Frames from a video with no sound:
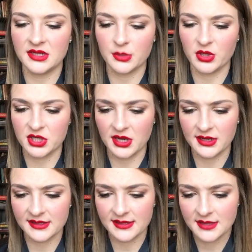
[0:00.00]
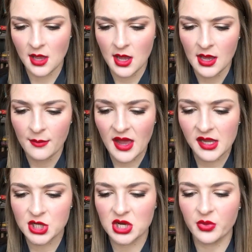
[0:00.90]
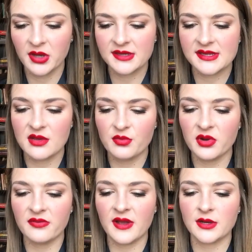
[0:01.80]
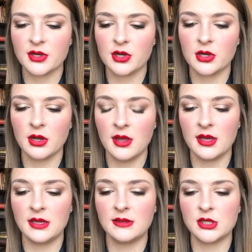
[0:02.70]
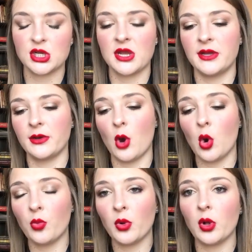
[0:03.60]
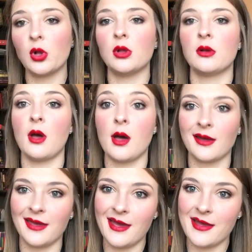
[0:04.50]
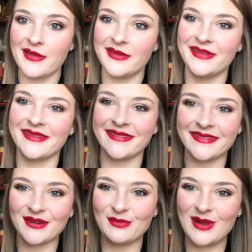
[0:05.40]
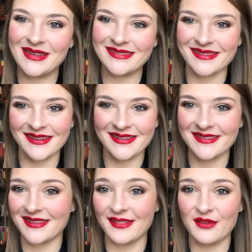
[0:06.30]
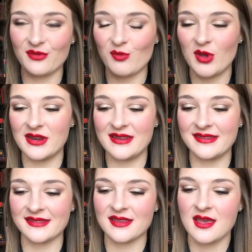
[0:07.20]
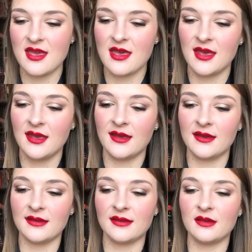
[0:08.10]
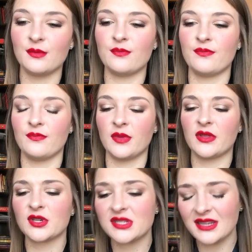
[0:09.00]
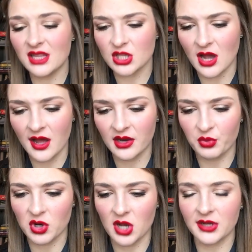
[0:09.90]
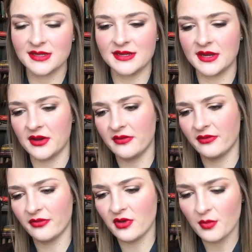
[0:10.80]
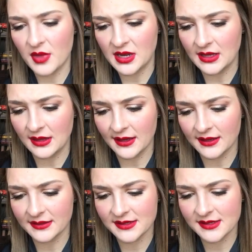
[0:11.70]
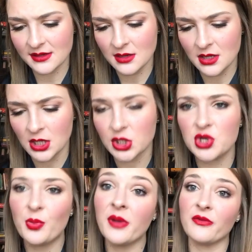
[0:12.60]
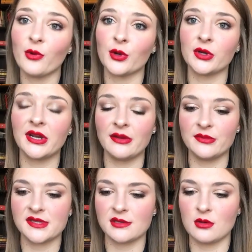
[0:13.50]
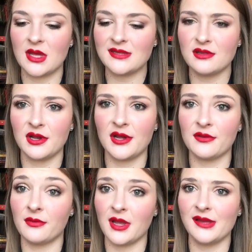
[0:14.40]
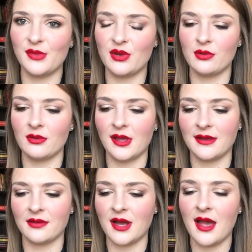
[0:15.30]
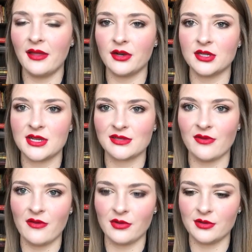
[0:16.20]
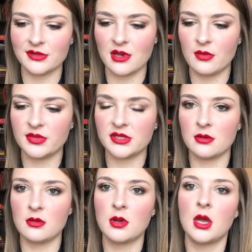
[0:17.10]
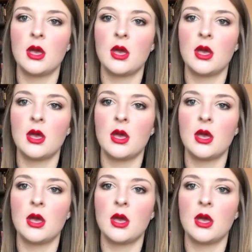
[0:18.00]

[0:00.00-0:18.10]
What shade is this? Becca Shimmering Skin Perfector in the shade Opal. Again, little mini size. I love the minis. But there's still a ton of product in here, even for a mini. Like, it's 2.4 grams, so that's a lot. I mean, like, a highlighter takes forever to use up. So